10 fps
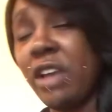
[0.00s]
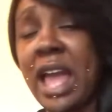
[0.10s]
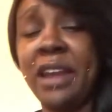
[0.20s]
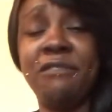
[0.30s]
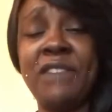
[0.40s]

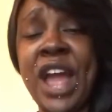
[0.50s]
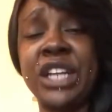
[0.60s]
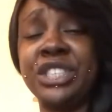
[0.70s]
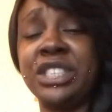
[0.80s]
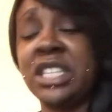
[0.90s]
kind of
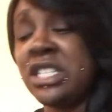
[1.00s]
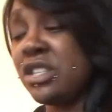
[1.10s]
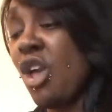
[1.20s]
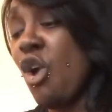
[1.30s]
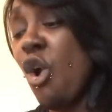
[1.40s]
fashion
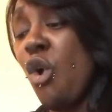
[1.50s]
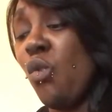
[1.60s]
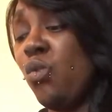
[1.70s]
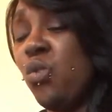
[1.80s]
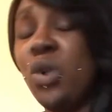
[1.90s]
sense
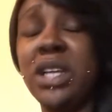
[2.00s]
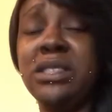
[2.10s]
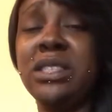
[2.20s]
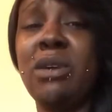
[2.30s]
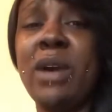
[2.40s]

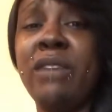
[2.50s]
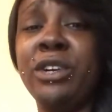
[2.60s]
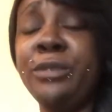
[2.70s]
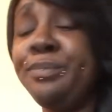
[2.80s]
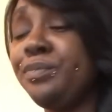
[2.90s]

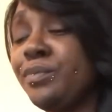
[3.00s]
whatsoever.